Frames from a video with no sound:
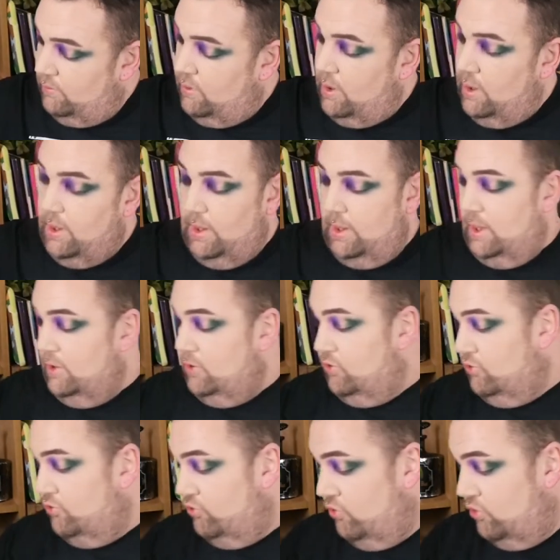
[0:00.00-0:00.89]
Right,
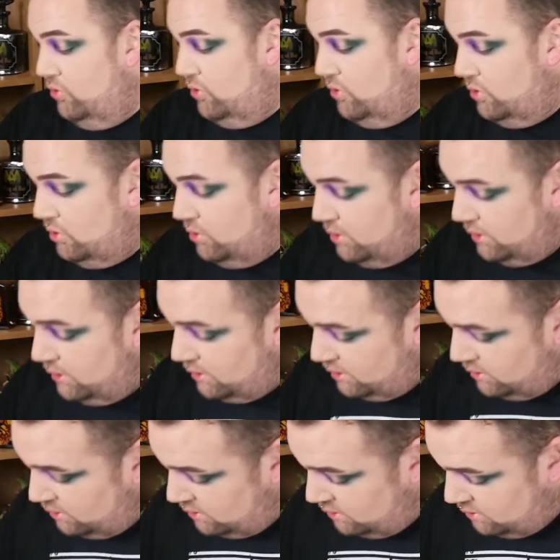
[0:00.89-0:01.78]
let's try
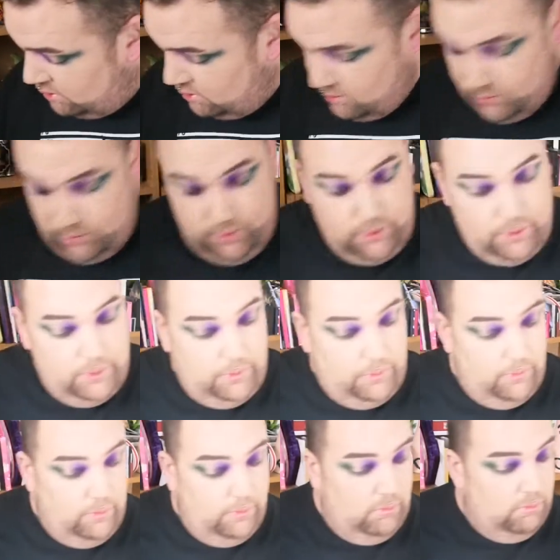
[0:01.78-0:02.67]
you.